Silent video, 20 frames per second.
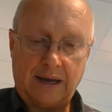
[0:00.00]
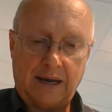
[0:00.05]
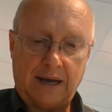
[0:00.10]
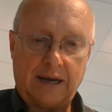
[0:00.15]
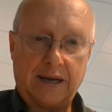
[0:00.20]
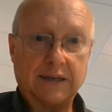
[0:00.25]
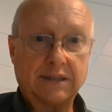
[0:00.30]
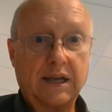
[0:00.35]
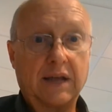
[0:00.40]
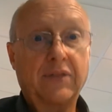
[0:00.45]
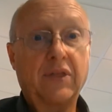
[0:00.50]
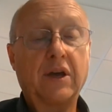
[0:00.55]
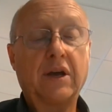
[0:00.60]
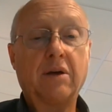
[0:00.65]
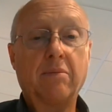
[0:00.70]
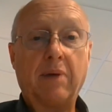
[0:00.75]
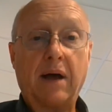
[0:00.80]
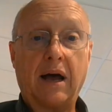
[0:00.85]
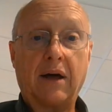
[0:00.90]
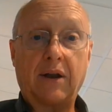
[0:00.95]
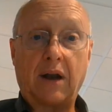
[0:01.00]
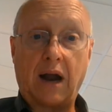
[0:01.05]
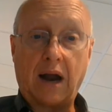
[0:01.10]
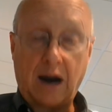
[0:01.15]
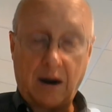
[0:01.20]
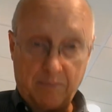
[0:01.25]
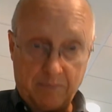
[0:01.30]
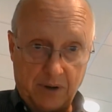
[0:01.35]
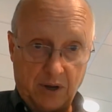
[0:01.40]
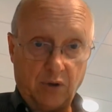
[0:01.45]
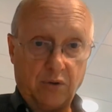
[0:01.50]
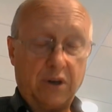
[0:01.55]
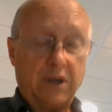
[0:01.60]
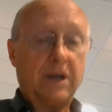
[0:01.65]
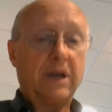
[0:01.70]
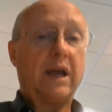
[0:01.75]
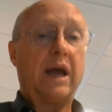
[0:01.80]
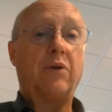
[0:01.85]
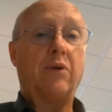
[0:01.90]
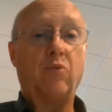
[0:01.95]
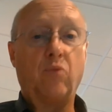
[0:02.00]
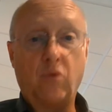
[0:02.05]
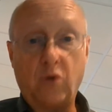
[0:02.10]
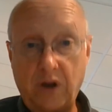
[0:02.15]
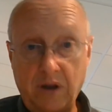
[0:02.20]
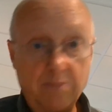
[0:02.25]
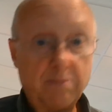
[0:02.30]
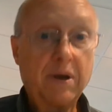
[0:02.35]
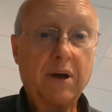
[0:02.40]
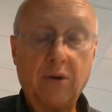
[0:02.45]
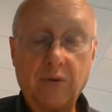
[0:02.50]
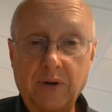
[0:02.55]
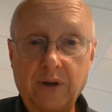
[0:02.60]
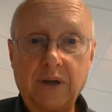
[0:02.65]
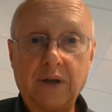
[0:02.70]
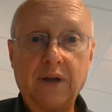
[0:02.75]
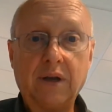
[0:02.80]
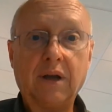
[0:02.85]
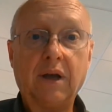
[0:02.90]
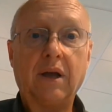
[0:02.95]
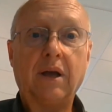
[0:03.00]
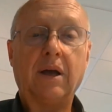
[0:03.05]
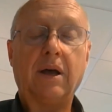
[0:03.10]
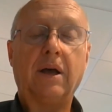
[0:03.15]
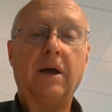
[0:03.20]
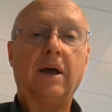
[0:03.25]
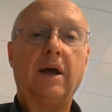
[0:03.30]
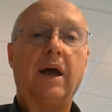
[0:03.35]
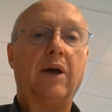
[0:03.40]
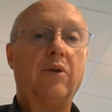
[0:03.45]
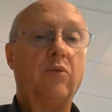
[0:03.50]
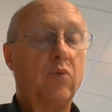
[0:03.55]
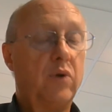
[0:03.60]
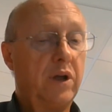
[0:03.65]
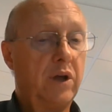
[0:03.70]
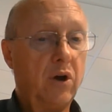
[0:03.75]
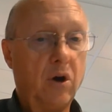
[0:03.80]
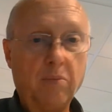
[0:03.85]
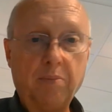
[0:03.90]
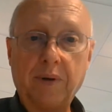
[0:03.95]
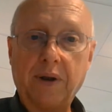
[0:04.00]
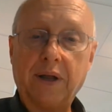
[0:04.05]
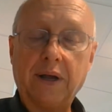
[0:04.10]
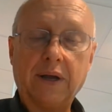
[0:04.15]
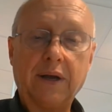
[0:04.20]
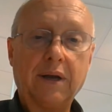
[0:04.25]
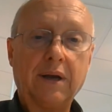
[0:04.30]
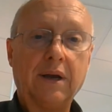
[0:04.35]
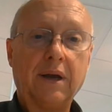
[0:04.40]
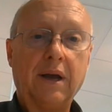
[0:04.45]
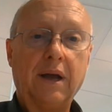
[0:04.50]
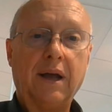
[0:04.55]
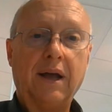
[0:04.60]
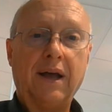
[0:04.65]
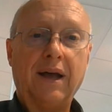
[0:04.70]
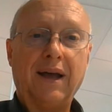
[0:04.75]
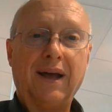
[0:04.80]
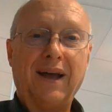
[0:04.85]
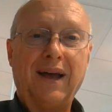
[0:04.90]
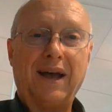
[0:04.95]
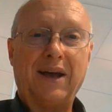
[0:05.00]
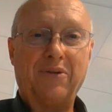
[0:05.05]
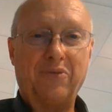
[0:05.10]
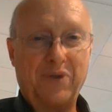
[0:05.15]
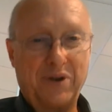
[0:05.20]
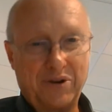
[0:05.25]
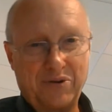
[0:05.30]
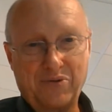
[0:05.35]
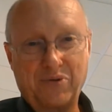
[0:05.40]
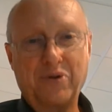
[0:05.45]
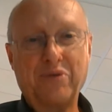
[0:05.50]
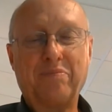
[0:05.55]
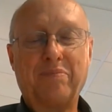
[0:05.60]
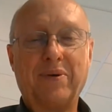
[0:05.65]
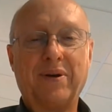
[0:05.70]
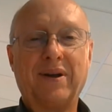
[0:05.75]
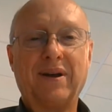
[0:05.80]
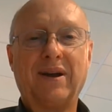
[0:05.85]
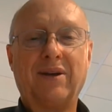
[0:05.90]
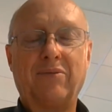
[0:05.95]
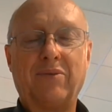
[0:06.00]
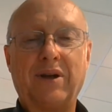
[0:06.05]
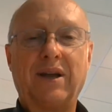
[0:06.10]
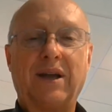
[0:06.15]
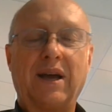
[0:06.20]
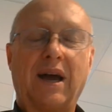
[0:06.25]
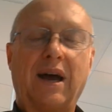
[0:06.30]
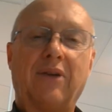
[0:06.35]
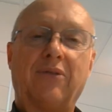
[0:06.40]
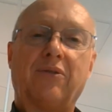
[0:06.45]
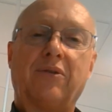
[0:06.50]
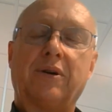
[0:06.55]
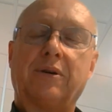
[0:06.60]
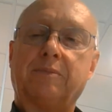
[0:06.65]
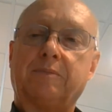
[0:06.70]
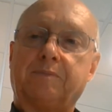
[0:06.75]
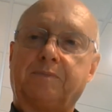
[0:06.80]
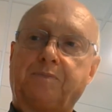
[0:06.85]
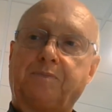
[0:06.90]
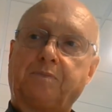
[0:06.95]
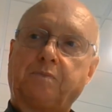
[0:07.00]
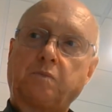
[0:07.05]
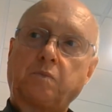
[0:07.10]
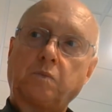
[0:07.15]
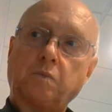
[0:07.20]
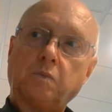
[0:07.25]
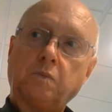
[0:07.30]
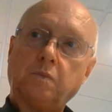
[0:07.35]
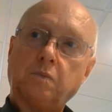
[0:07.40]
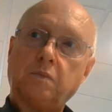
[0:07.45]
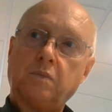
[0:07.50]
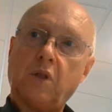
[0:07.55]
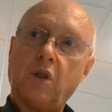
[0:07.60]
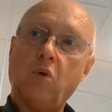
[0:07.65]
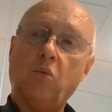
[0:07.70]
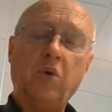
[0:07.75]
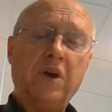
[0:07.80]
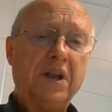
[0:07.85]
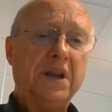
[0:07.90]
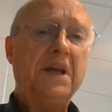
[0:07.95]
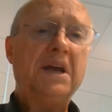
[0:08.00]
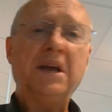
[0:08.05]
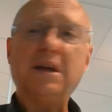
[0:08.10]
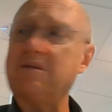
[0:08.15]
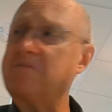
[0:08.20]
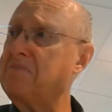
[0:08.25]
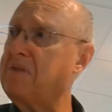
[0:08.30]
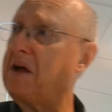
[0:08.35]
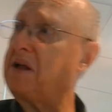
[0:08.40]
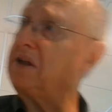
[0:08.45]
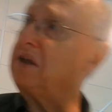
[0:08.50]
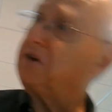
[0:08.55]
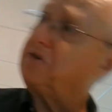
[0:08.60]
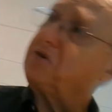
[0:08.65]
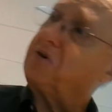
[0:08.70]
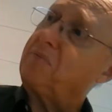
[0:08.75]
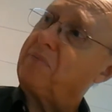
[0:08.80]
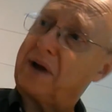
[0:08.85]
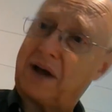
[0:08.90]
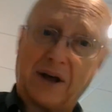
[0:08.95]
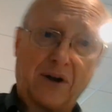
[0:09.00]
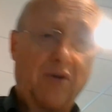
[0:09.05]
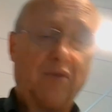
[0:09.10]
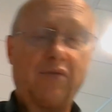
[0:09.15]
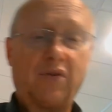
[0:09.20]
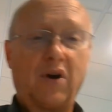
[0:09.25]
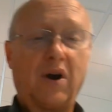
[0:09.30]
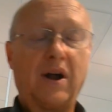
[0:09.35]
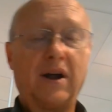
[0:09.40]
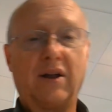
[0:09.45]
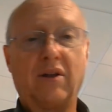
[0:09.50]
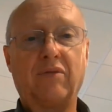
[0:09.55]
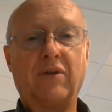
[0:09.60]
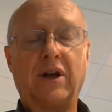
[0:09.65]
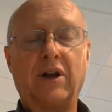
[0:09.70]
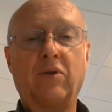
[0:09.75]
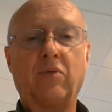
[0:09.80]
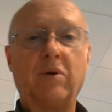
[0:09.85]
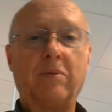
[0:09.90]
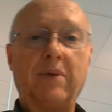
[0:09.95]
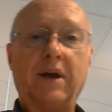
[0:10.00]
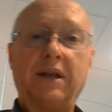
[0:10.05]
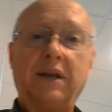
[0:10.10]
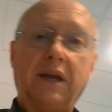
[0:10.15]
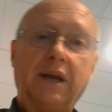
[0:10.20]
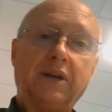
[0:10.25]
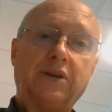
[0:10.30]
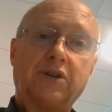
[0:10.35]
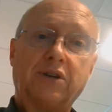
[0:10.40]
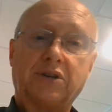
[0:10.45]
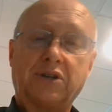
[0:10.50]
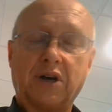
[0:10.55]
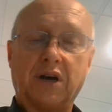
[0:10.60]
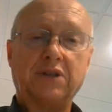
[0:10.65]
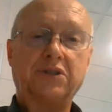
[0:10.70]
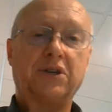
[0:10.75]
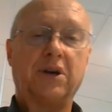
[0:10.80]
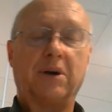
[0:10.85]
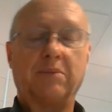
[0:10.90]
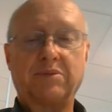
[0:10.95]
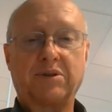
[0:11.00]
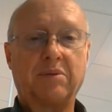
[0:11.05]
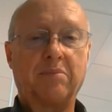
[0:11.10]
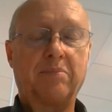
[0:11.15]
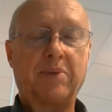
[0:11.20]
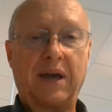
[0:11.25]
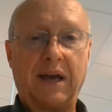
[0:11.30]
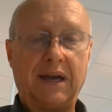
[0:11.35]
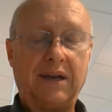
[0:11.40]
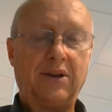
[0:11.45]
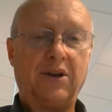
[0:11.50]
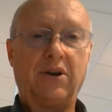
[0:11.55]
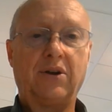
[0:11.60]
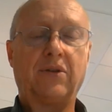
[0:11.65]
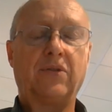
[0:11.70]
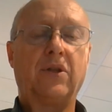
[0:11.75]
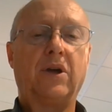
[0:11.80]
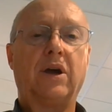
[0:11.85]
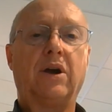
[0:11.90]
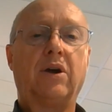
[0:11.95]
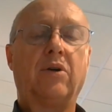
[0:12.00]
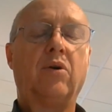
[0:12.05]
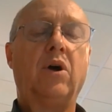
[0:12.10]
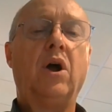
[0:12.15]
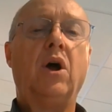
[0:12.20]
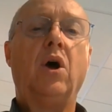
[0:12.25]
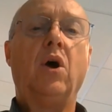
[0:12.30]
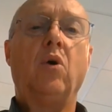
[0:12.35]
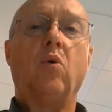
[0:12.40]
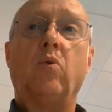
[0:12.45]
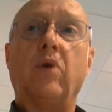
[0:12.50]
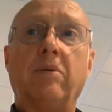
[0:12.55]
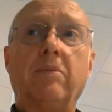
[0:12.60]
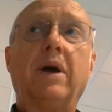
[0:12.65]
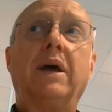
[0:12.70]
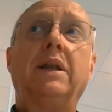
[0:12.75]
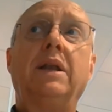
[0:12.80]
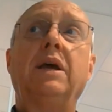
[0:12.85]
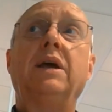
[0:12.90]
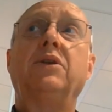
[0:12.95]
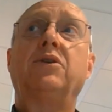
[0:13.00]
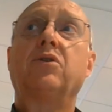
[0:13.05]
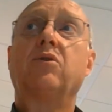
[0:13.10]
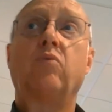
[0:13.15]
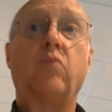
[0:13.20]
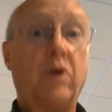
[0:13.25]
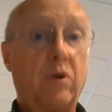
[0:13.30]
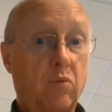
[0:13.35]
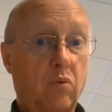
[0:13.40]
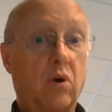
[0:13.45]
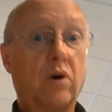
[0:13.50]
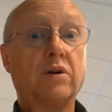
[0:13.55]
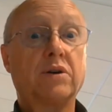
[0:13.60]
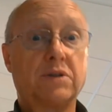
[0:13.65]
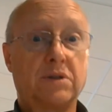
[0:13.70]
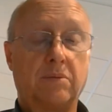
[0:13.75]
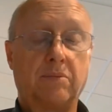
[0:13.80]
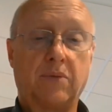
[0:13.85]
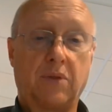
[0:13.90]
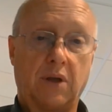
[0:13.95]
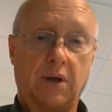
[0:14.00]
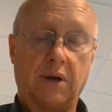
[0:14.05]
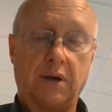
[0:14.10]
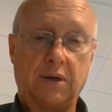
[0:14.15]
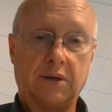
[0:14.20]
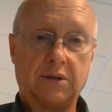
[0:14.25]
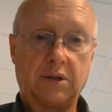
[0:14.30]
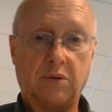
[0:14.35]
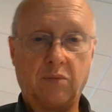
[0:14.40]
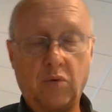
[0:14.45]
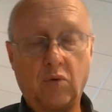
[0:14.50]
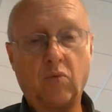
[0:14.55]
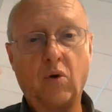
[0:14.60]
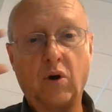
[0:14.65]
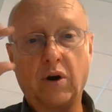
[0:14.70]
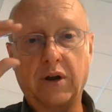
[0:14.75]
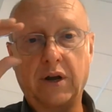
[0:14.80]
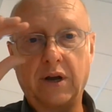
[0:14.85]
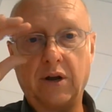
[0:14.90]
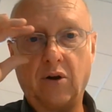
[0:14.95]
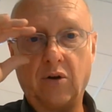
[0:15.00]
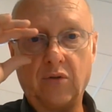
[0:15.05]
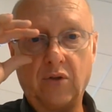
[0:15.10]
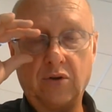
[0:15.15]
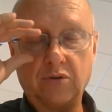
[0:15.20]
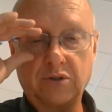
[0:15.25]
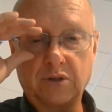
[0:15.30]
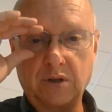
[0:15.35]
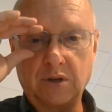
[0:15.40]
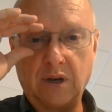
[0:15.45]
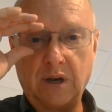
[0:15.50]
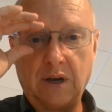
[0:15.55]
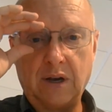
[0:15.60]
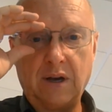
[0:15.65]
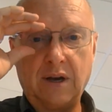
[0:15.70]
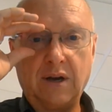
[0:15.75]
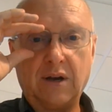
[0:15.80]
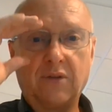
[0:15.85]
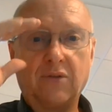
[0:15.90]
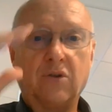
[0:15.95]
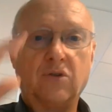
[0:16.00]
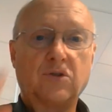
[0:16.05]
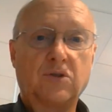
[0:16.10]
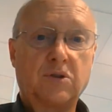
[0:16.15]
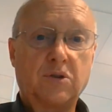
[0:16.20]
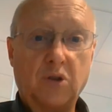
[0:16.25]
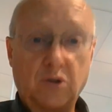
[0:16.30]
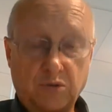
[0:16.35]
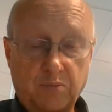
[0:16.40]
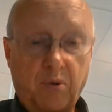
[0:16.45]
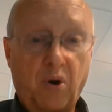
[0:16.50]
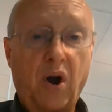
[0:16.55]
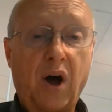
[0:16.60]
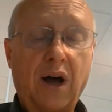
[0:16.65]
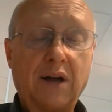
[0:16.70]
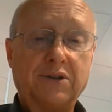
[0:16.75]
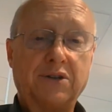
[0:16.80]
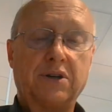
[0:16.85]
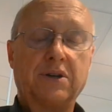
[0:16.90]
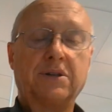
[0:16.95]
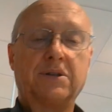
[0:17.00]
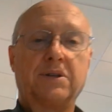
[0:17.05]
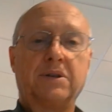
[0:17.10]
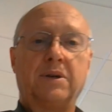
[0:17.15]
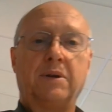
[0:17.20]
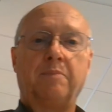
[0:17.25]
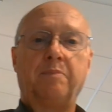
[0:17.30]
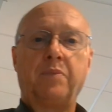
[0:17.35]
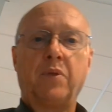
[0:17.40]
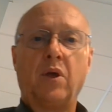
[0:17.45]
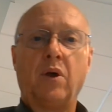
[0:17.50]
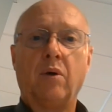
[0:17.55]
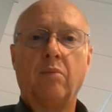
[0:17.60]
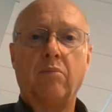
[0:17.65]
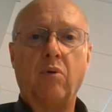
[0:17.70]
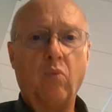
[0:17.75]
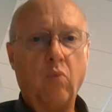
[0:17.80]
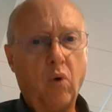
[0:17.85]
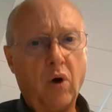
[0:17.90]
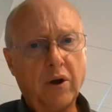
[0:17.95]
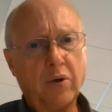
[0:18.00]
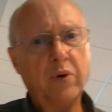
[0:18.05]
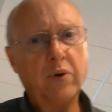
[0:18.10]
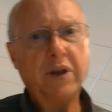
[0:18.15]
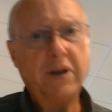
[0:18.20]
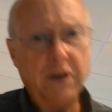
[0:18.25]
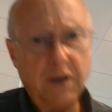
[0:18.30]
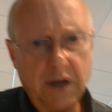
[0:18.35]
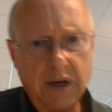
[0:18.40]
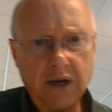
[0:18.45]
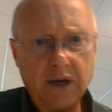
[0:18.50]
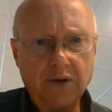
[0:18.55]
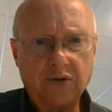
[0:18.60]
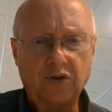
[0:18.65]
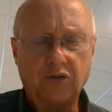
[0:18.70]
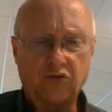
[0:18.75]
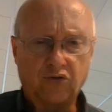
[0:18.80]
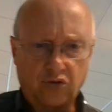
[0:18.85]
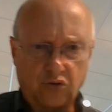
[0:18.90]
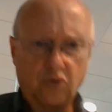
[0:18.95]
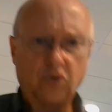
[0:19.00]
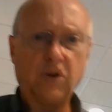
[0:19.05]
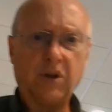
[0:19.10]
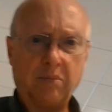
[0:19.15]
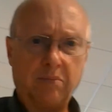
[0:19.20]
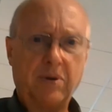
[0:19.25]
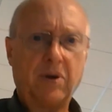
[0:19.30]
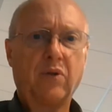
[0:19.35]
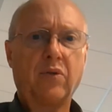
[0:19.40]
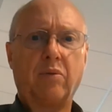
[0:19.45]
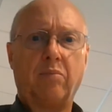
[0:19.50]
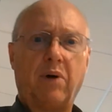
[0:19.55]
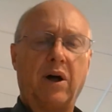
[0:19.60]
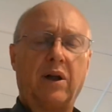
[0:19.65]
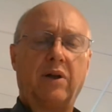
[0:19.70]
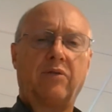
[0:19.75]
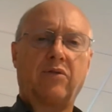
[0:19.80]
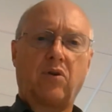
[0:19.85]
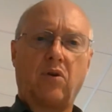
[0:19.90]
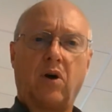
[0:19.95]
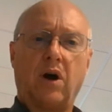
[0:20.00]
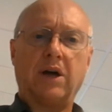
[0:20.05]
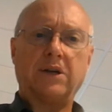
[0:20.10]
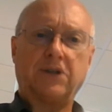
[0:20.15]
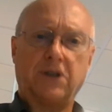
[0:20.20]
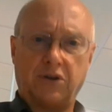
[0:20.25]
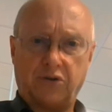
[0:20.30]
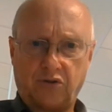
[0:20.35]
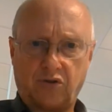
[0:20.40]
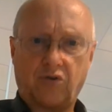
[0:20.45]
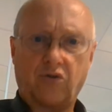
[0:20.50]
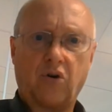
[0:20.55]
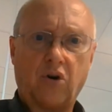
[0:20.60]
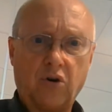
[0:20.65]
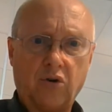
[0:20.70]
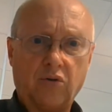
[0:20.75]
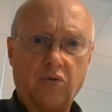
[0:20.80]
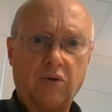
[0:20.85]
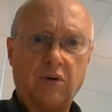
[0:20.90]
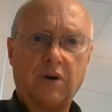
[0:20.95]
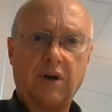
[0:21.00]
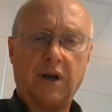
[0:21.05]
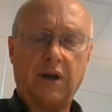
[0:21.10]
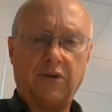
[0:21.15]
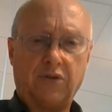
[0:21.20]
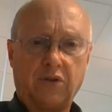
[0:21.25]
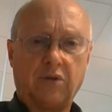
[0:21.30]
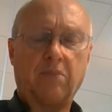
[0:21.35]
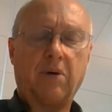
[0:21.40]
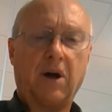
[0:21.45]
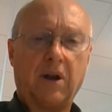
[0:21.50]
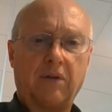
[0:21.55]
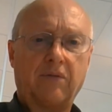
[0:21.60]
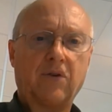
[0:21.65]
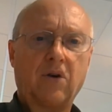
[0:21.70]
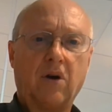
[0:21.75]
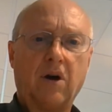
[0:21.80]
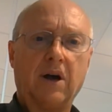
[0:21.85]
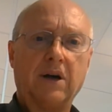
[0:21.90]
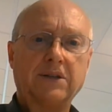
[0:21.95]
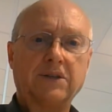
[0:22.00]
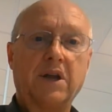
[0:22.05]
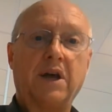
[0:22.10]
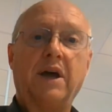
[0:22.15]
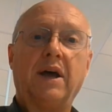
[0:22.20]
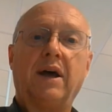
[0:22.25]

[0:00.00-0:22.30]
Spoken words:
And as I think about our building and rebuilding and reopening and regrouping and regathering, we need electrical panel for our elevator. We may need to touch up some paint here and there. We may need to rework some things, and we're working on those projects. But what do we need to truly build the body of Christ and to grow into the body of Christ?